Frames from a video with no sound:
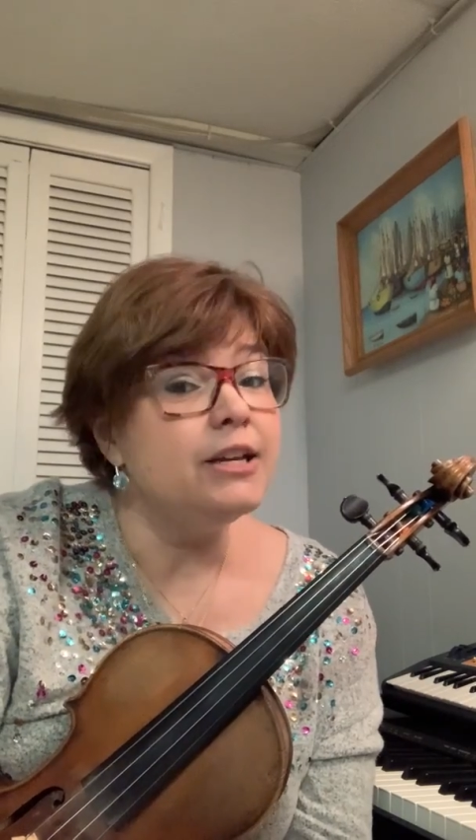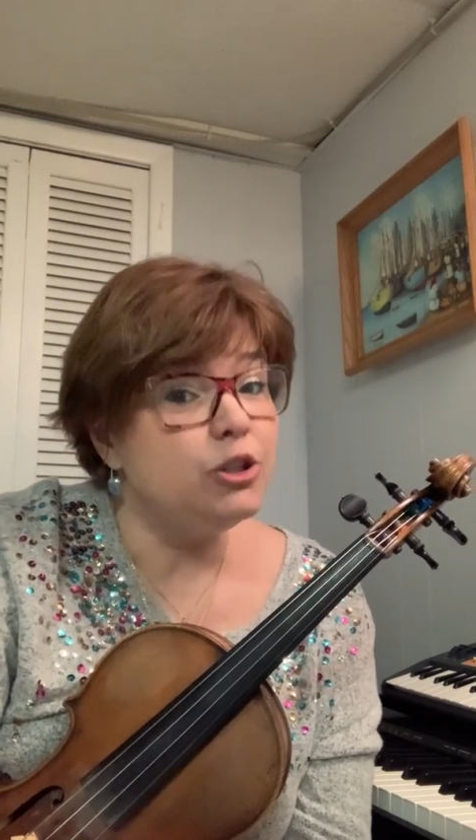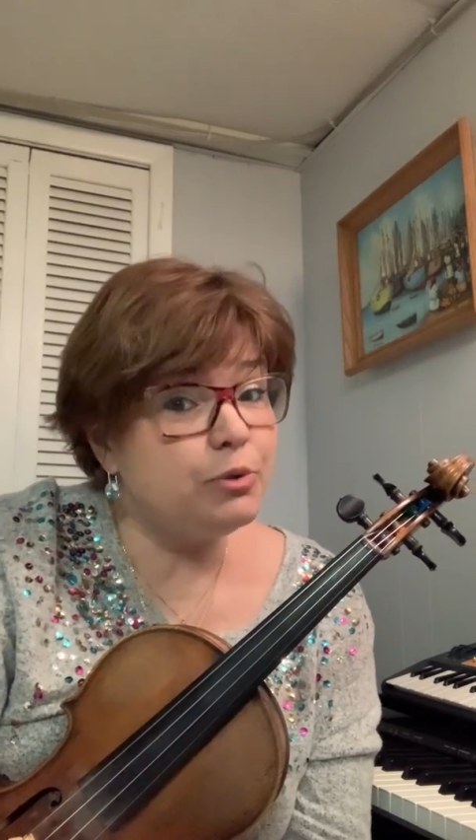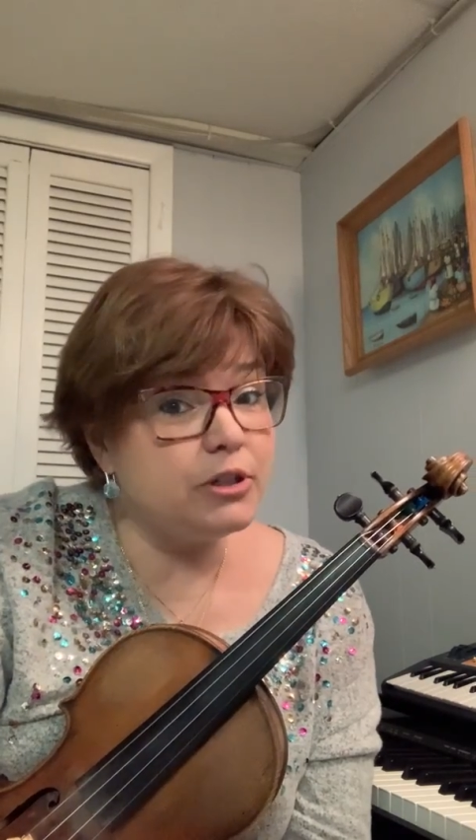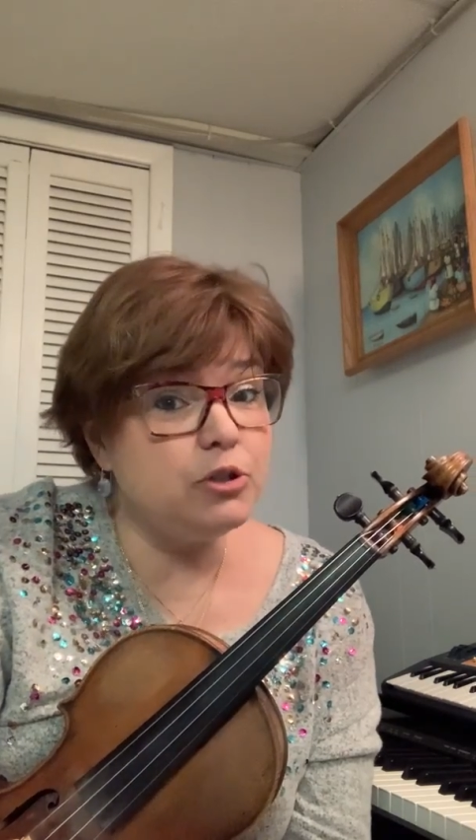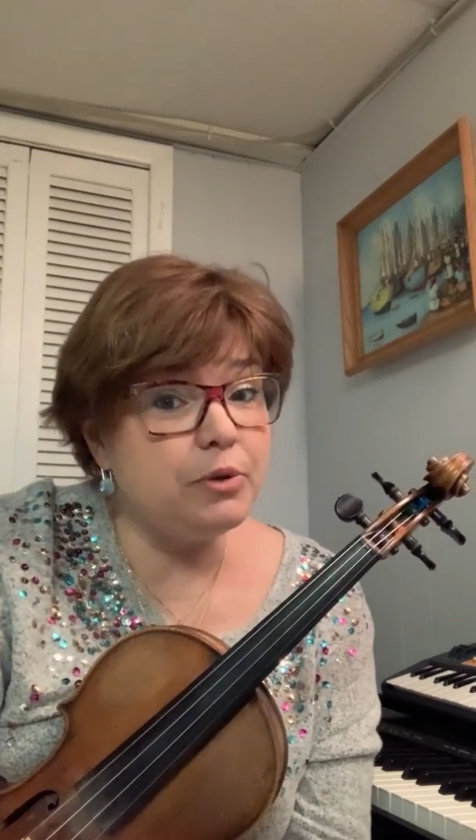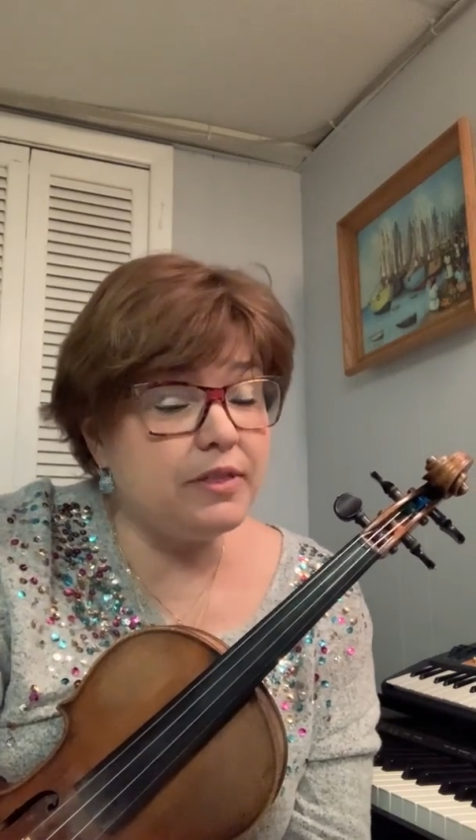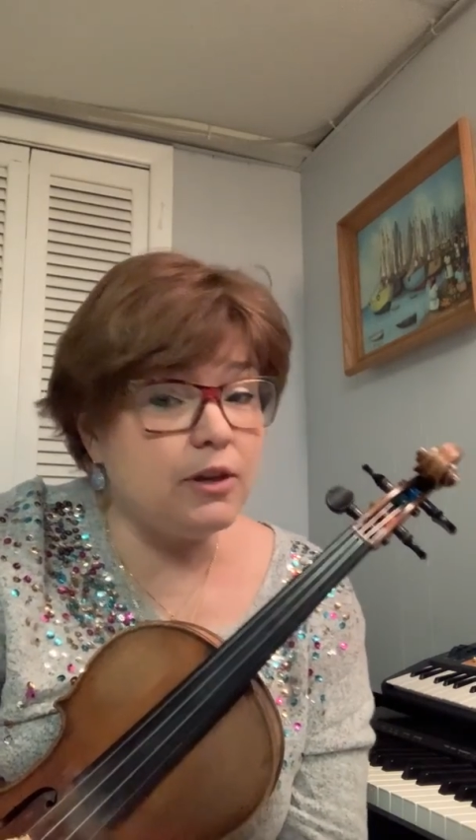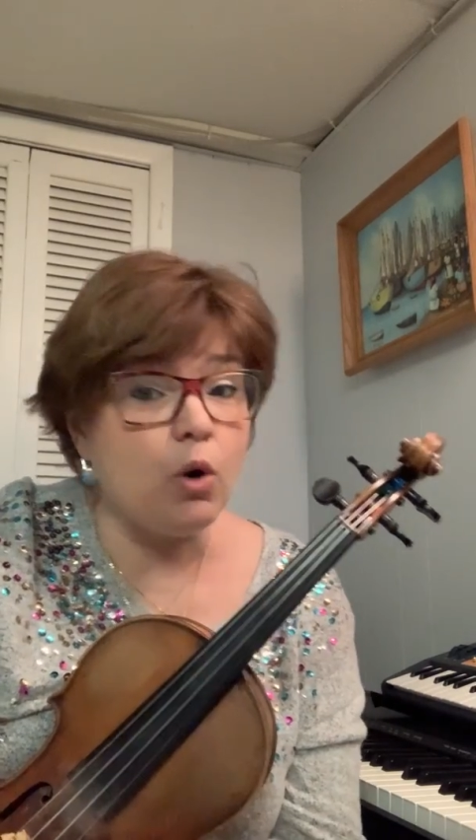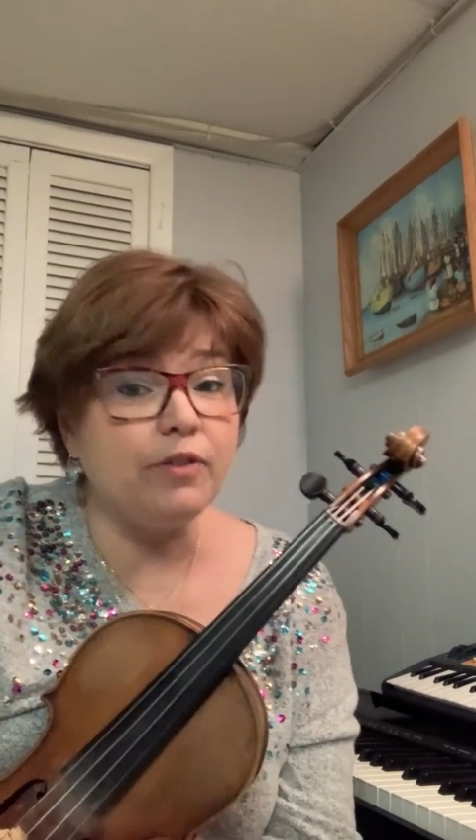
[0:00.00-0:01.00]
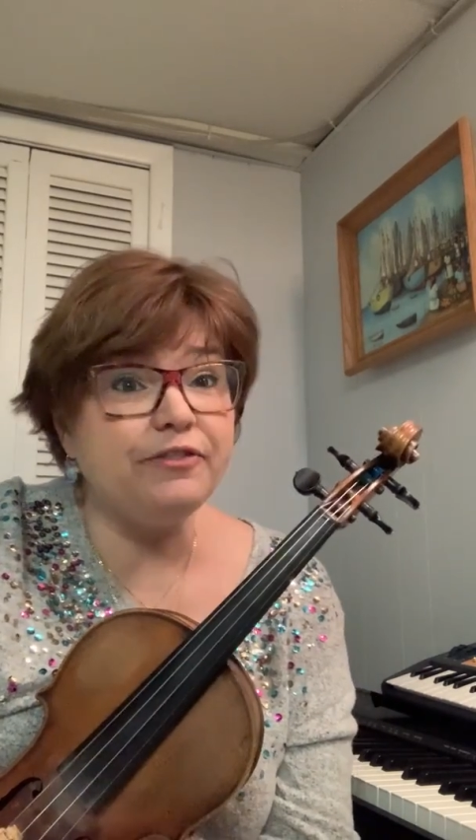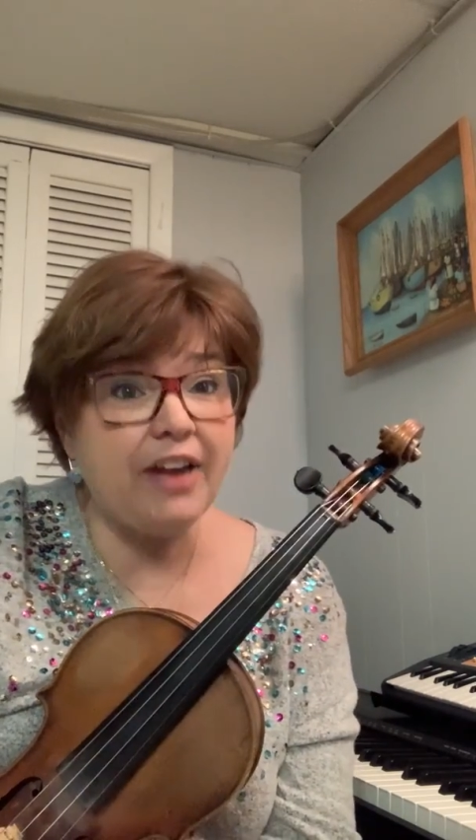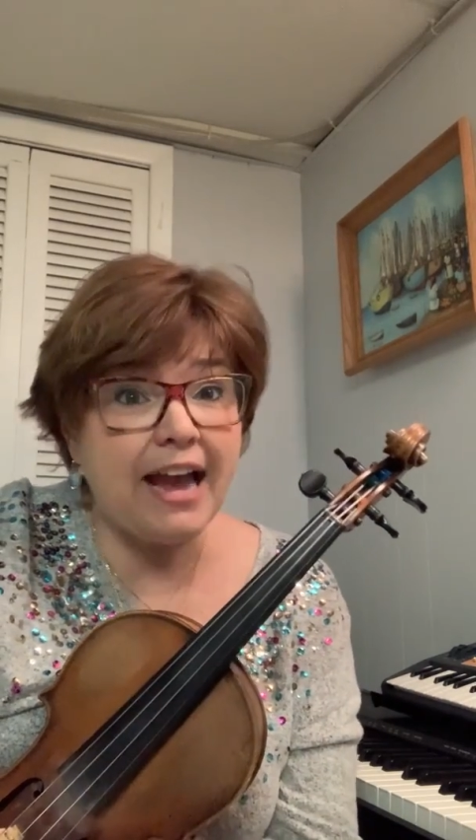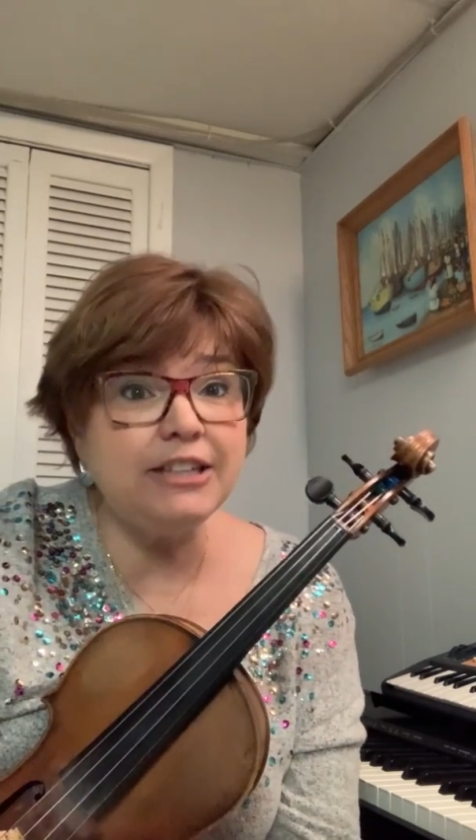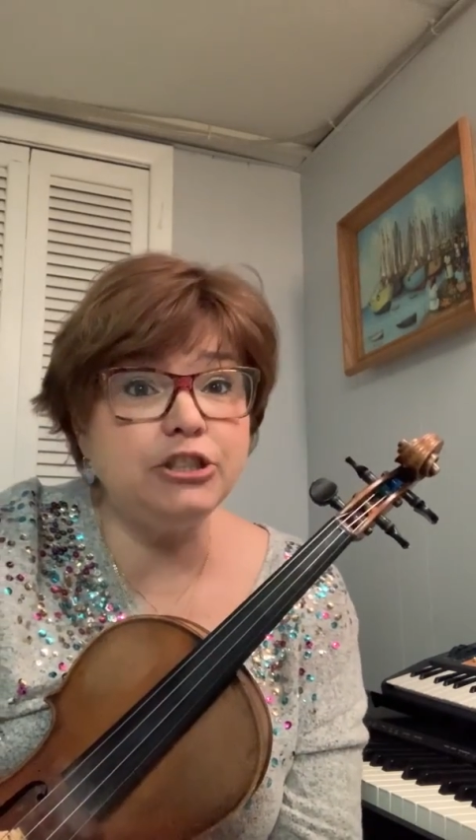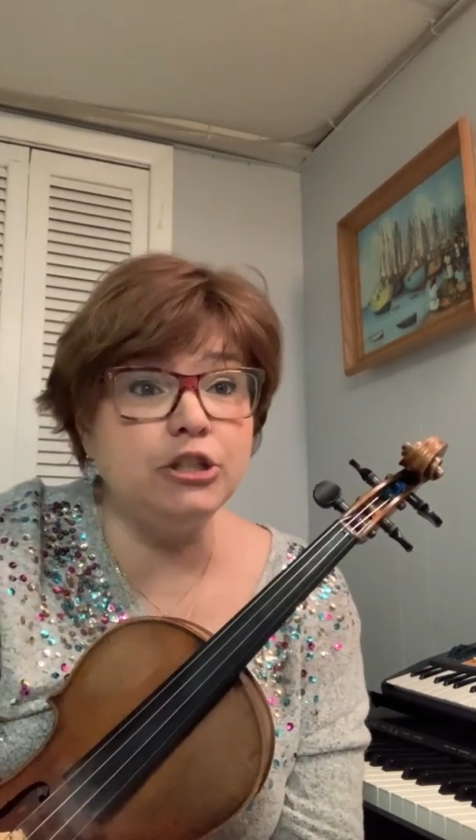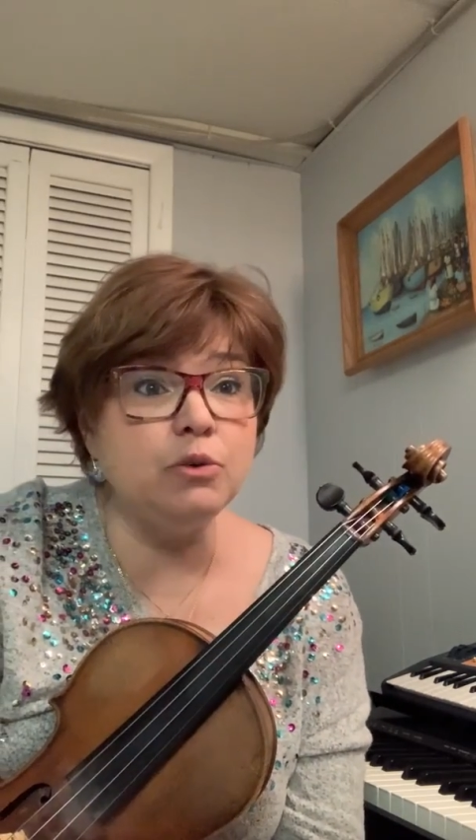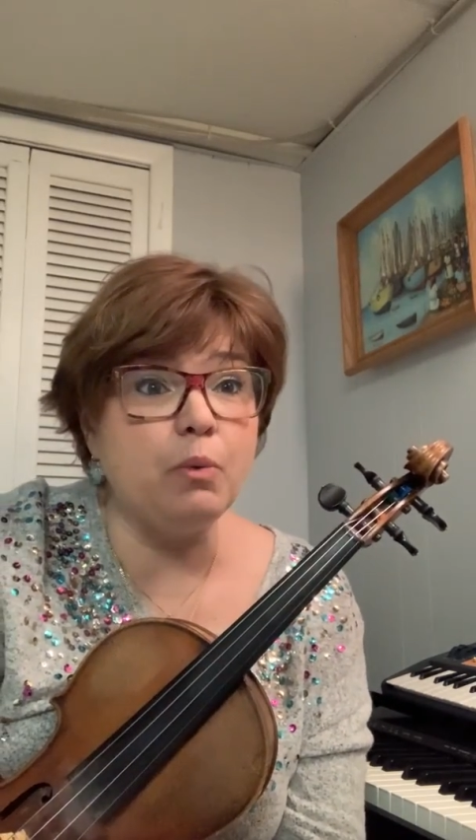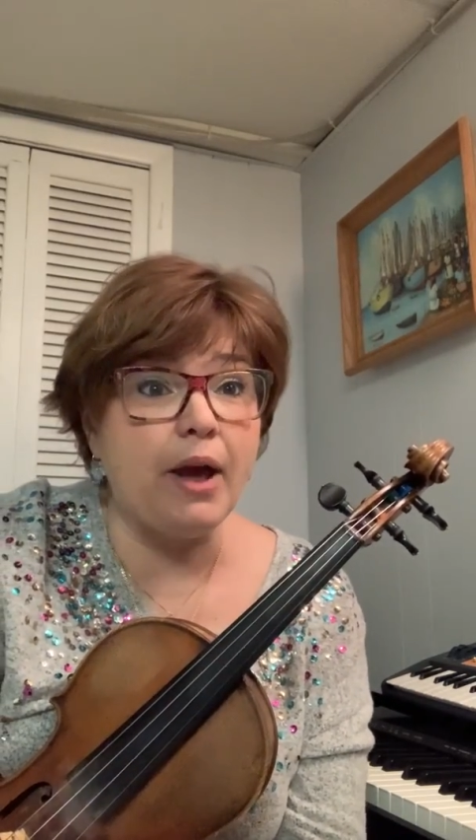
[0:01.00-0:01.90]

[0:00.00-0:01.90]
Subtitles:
you could do it the old-fashioned